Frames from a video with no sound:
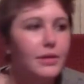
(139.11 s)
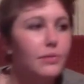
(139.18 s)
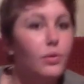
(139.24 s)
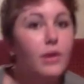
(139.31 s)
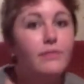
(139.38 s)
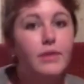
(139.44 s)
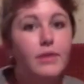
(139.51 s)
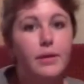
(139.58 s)
One
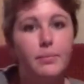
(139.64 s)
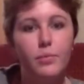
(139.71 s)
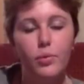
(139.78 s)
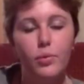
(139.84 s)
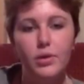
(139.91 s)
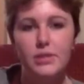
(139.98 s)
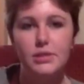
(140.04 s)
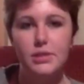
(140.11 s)
of them
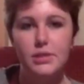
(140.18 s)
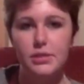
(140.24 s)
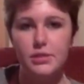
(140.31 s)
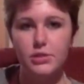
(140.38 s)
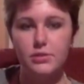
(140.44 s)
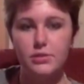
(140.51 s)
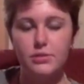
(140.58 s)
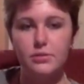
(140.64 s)
was this
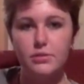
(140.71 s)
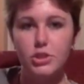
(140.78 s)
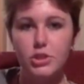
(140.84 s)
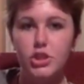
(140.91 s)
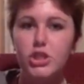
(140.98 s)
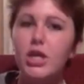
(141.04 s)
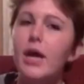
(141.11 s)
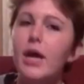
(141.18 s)

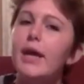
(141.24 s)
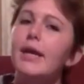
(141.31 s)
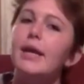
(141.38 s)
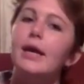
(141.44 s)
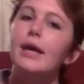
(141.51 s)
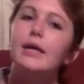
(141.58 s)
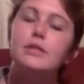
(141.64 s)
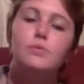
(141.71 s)

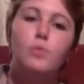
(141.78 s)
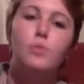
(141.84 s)
giant-ass